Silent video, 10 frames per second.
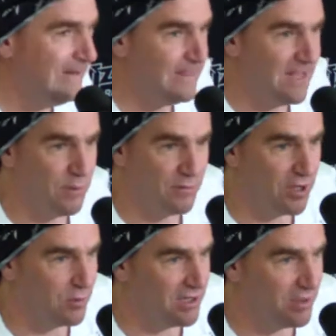I mean, we've
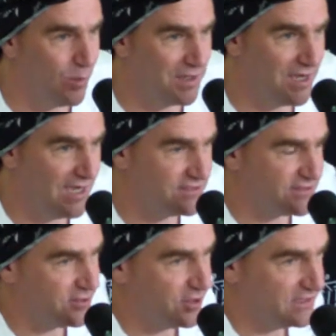got one guy just
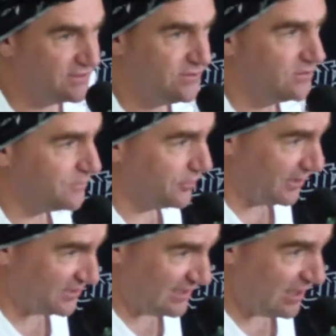started his student
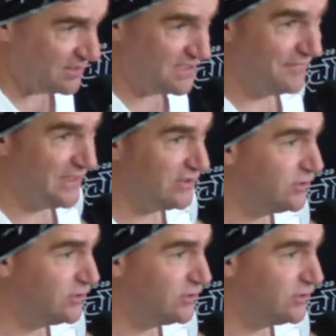progression. Now he's 72.